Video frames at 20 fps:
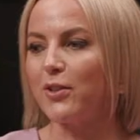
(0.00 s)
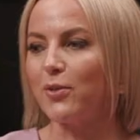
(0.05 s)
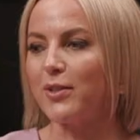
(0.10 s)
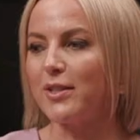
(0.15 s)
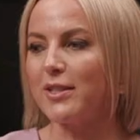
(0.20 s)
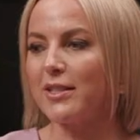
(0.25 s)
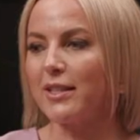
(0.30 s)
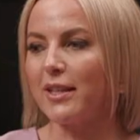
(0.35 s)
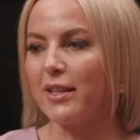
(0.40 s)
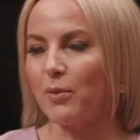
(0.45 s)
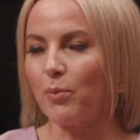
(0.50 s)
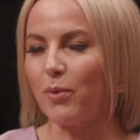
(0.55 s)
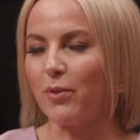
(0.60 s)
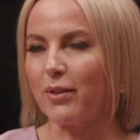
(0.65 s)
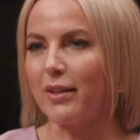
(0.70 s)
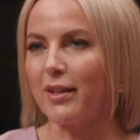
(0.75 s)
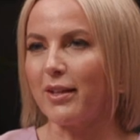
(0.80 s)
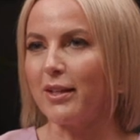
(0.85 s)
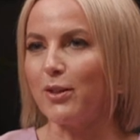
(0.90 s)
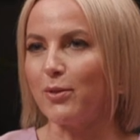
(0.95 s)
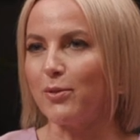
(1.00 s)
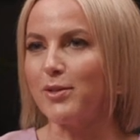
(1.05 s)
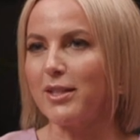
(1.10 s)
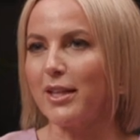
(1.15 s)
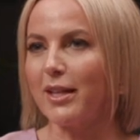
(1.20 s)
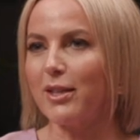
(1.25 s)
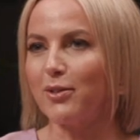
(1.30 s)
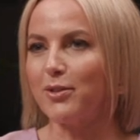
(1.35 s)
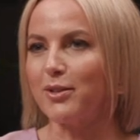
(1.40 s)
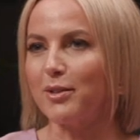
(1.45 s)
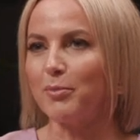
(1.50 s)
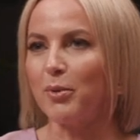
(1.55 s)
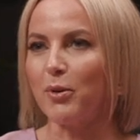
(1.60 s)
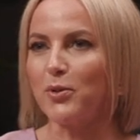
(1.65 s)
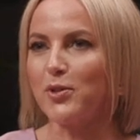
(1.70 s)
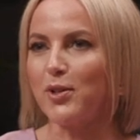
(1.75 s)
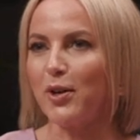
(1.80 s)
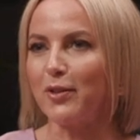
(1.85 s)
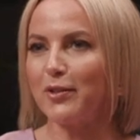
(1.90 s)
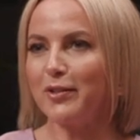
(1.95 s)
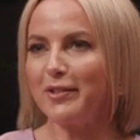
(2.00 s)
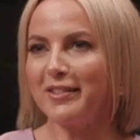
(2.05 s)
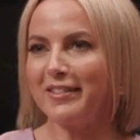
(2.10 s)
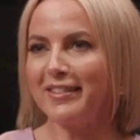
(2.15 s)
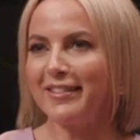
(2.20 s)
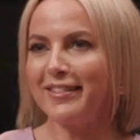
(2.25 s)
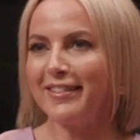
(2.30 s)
you know, it's like what it looks like on the postcard.